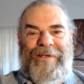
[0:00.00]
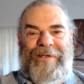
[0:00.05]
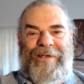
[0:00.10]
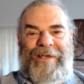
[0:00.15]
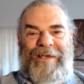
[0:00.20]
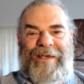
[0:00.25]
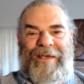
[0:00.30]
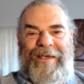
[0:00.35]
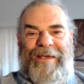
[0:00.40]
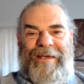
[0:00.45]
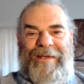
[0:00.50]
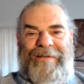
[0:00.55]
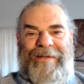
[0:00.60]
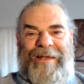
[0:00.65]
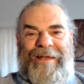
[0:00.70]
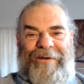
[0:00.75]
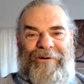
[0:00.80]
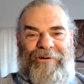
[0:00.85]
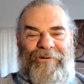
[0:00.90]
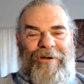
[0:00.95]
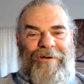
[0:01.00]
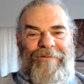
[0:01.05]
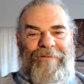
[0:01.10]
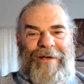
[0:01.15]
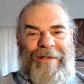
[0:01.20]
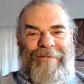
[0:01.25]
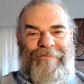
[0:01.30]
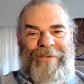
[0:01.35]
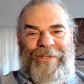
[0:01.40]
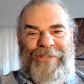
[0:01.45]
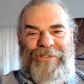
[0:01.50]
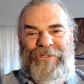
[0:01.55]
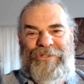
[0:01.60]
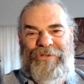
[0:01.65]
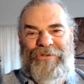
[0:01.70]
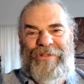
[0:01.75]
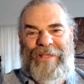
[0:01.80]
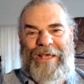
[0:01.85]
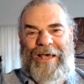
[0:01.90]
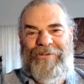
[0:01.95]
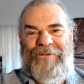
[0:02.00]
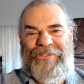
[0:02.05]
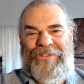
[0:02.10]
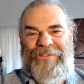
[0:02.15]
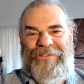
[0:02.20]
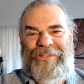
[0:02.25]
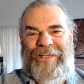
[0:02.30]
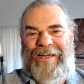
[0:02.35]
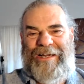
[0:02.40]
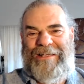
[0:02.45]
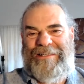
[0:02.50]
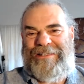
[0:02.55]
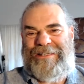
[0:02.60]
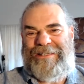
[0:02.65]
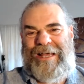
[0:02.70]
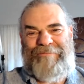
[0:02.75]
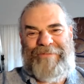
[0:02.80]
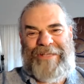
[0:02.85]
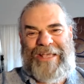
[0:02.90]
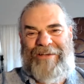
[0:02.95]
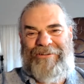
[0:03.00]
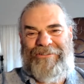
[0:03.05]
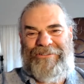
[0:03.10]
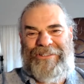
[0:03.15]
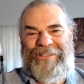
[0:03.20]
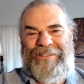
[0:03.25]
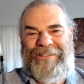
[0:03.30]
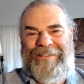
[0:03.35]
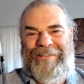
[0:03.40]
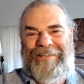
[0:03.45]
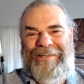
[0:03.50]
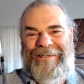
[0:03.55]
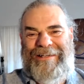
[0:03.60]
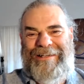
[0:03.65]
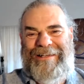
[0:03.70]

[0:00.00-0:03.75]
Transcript: and I don't know if I've hit 2,000 yet. I stopped counting.